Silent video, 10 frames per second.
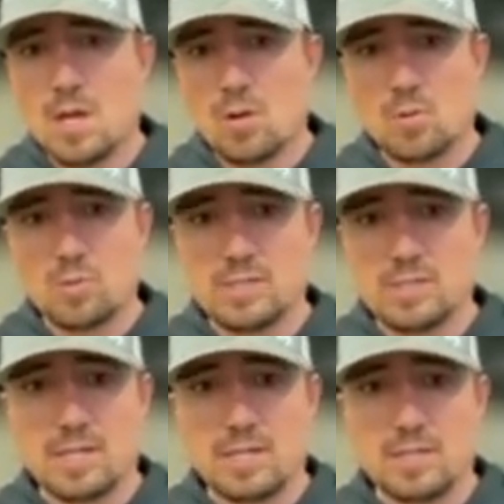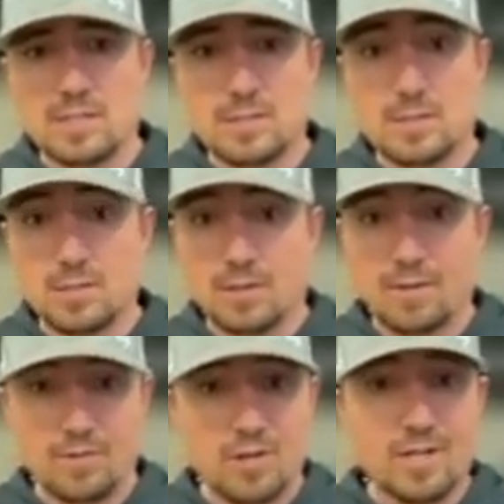when we said
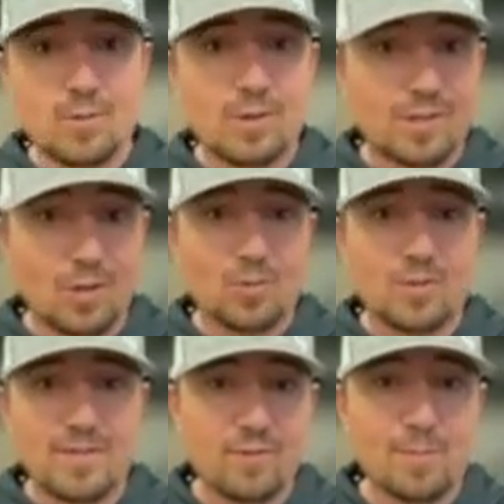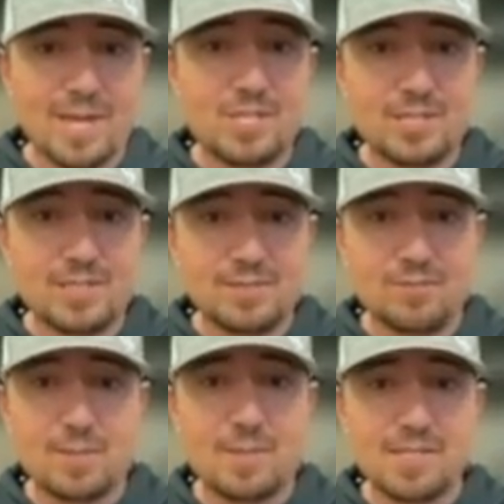if you're going to withhold information
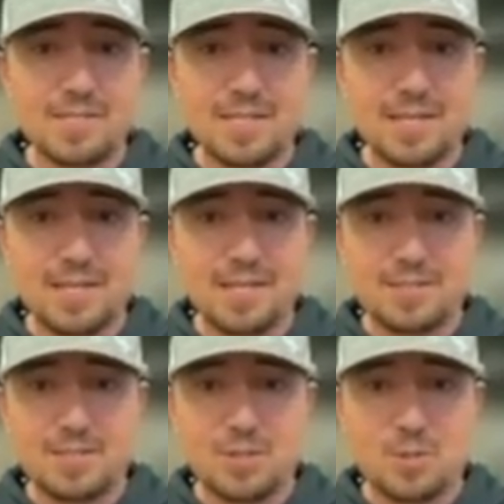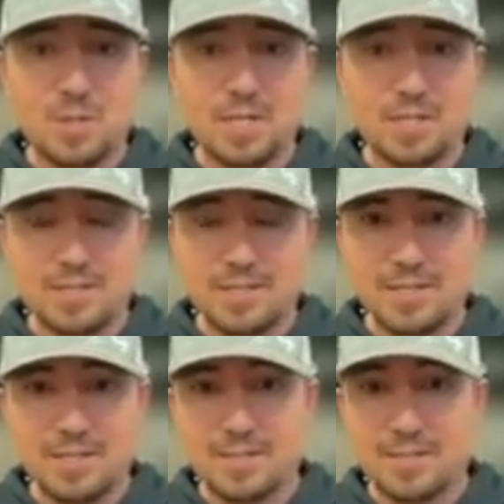from us to
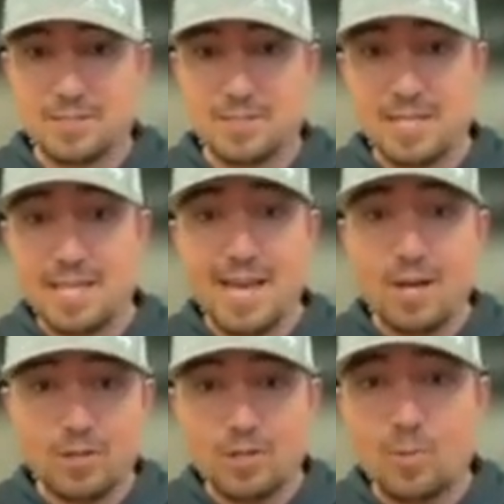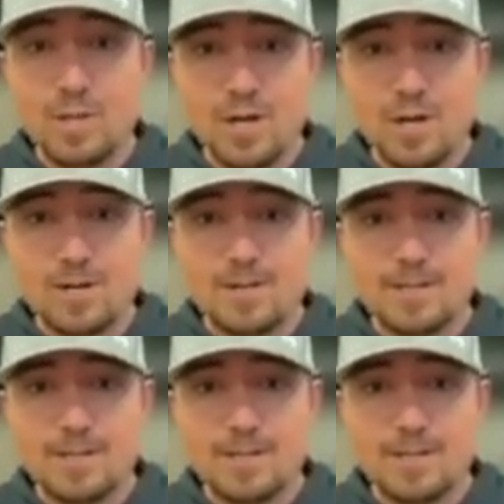see how good we are,